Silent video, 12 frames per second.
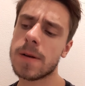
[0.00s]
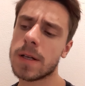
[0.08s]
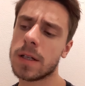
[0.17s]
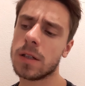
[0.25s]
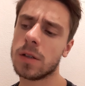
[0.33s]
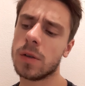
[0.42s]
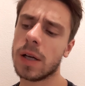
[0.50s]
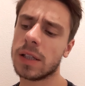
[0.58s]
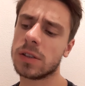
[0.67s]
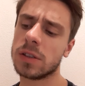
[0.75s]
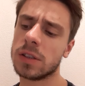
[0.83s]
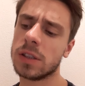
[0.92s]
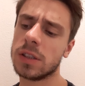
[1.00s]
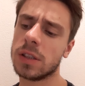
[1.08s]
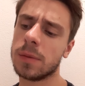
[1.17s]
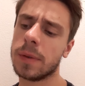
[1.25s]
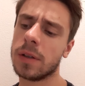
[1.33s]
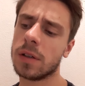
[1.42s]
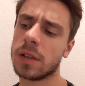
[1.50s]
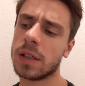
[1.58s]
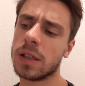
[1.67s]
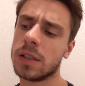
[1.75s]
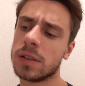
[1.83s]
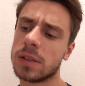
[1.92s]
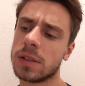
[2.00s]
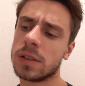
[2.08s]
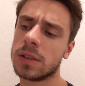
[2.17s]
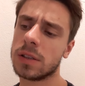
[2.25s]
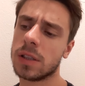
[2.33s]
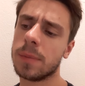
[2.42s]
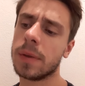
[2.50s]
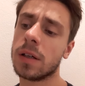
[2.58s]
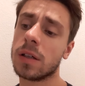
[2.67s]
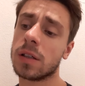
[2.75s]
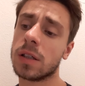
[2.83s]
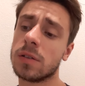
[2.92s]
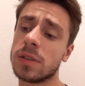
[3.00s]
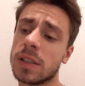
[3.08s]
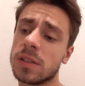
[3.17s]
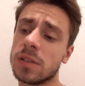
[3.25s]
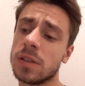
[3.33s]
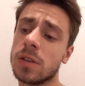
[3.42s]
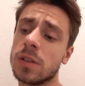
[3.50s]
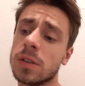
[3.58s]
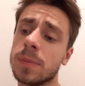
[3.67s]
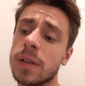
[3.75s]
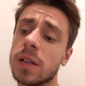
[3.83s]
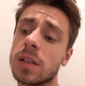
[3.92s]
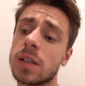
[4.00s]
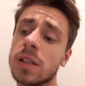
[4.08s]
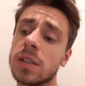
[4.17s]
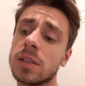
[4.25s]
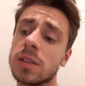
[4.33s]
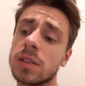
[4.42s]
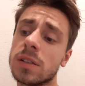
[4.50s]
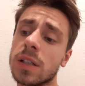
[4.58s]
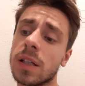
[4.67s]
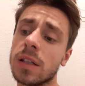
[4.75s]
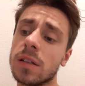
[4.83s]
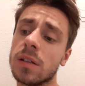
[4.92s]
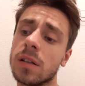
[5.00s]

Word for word: you know, actually America's America was actually known as America's and